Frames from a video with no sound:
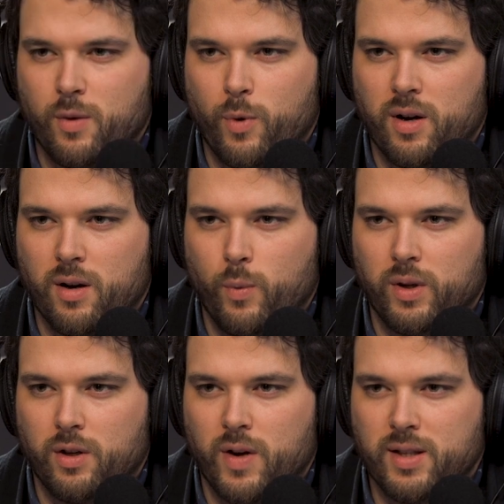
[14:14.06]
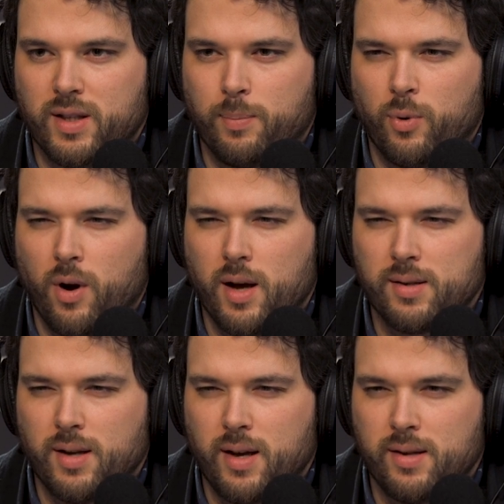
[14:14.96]
started working on Will and Grace? Like the
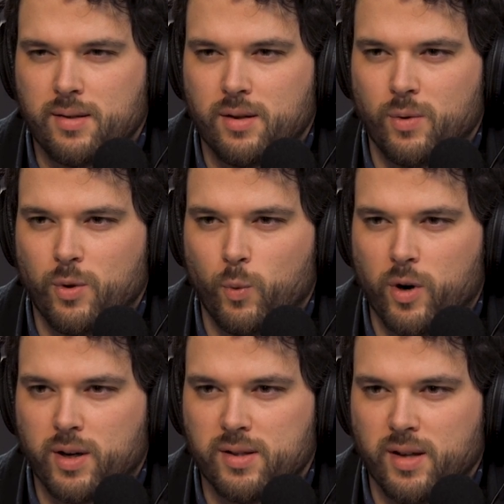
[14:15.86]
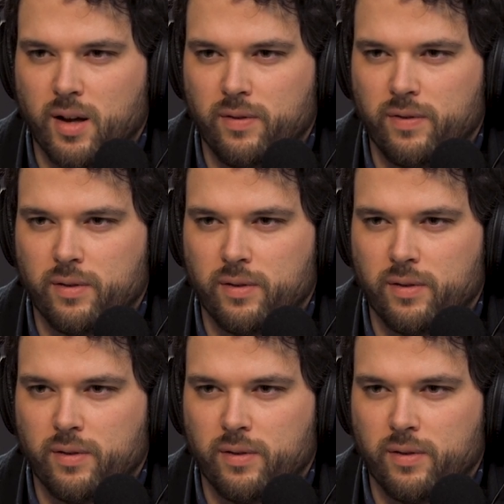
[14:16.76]
process, the the work itself?